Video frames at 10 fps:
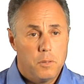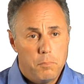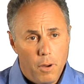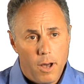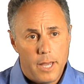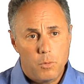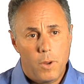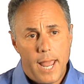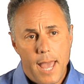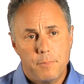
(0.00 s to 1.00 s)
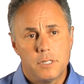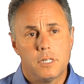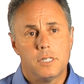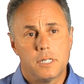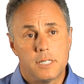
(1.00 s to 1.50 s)
But what happens
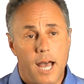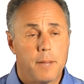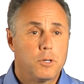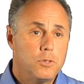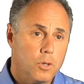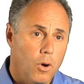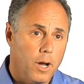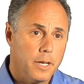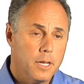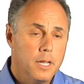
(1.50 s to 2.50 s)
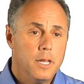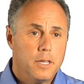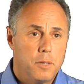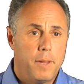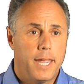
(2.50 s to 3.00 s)
is, as time goes on,
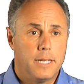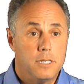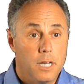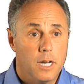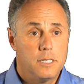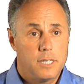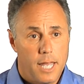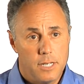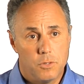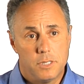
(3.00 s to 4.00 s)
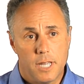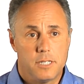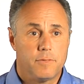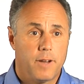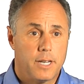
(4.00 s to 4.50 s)
the pain does tend to
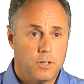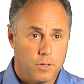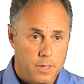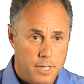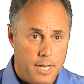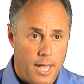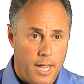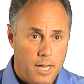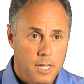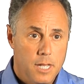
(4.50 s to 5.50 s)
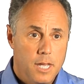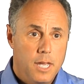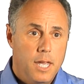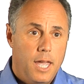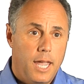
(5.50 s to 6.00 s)
intensify during the day.
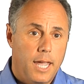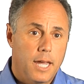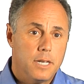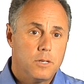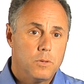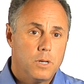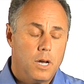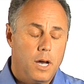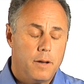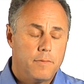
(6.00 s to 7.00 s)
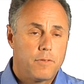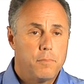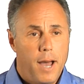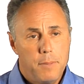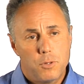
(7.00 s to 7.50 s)
And from
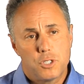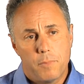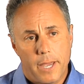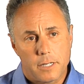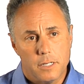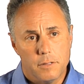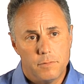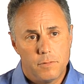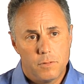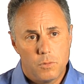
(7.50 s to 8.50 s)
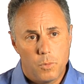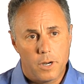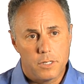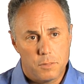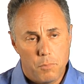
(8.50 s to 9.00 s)
my perspective,
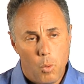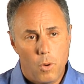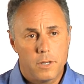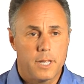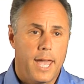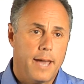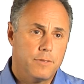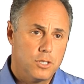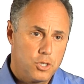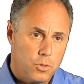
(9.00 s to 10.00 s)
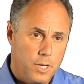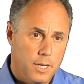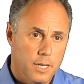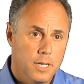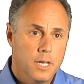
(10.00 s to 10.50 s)
where it's important to have this
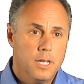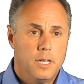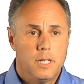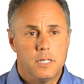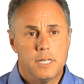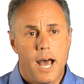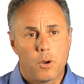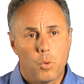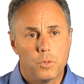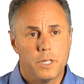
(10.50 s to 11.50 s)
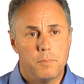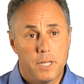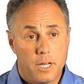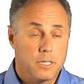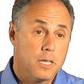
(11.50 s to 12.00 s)
treated is not only
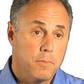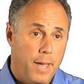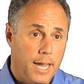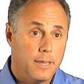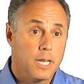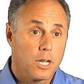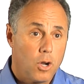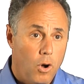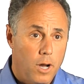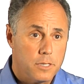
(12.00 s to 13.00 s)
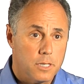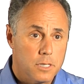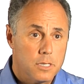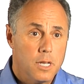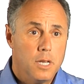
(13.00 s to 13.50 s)
because of the pain that it
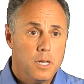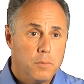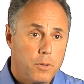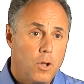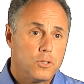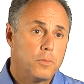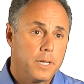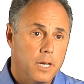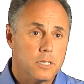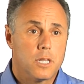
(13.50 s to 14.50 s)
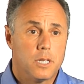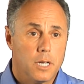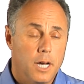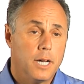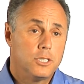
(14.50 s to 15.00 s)
causes, but also because of
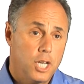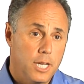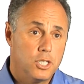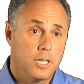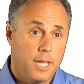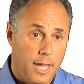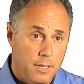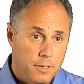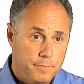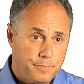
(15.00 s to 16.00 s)
the change in gait.